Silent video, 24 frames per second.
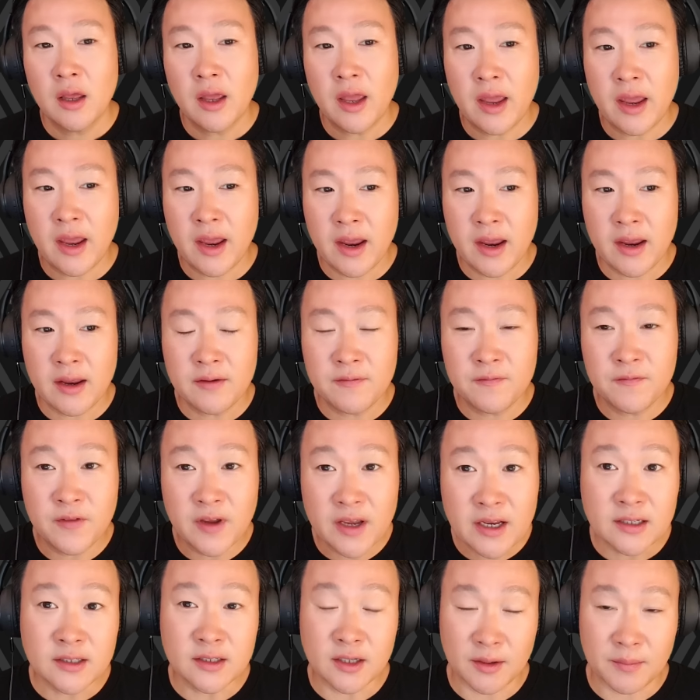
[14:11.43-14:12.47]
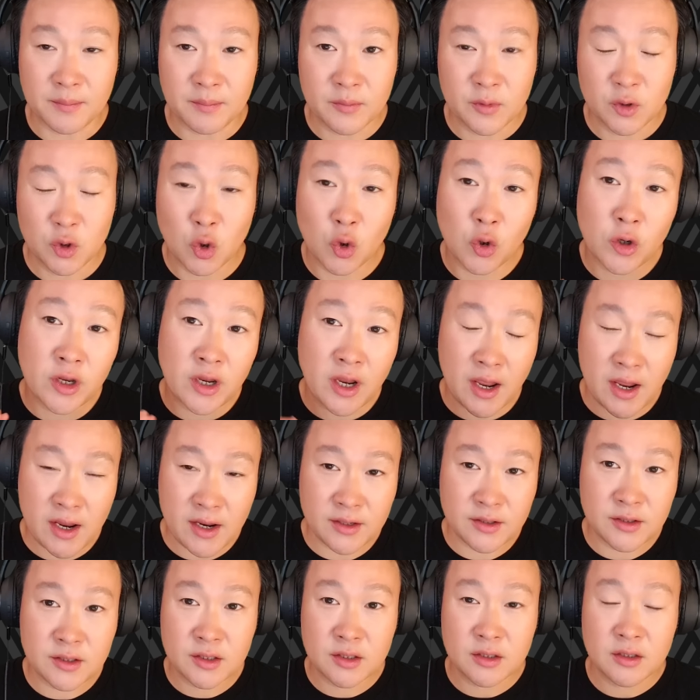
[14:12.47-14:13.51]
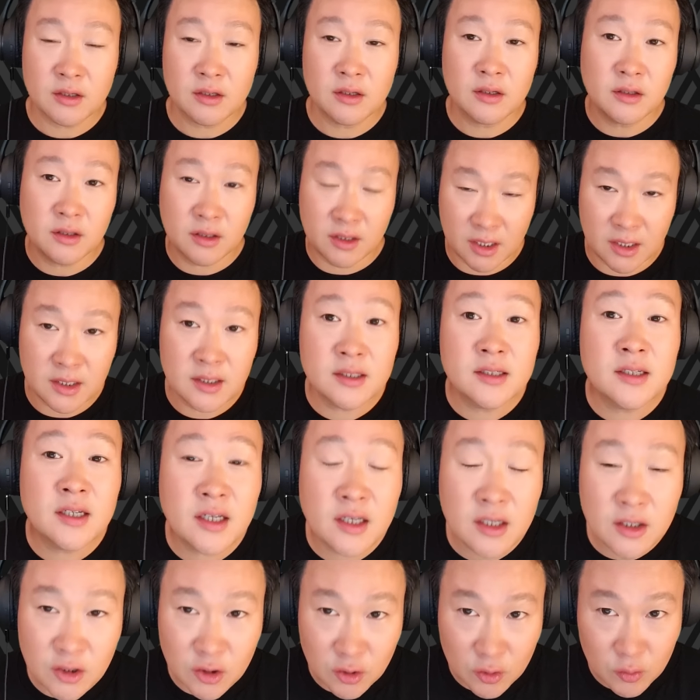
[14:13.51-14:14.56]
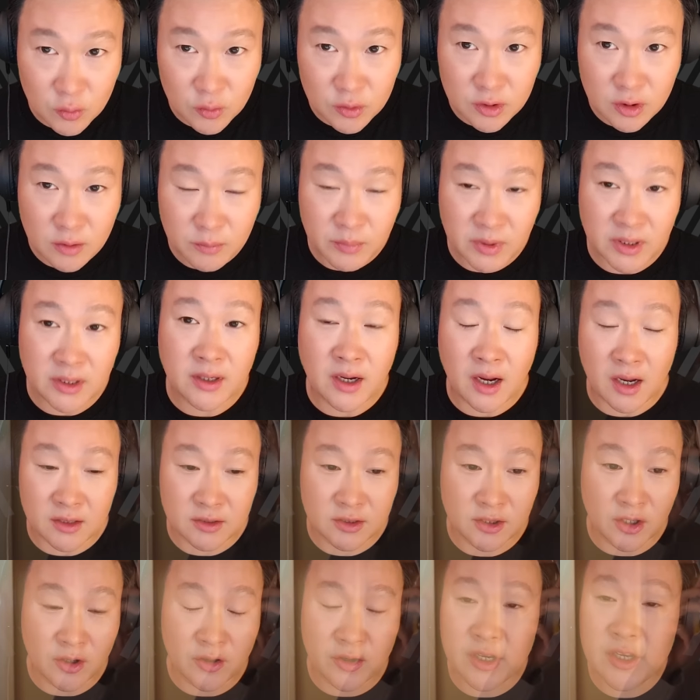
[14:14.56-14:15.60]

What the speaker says: a victim, your case continues because there